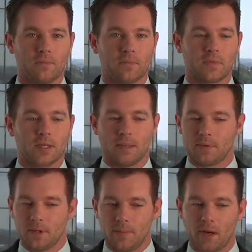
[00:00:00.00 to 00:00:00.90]
Keep to
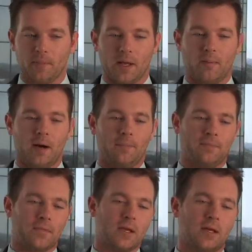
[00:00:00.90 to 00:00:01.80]
the bare minimum.
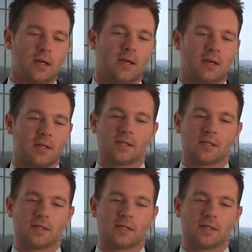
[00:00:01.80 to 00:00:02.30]
This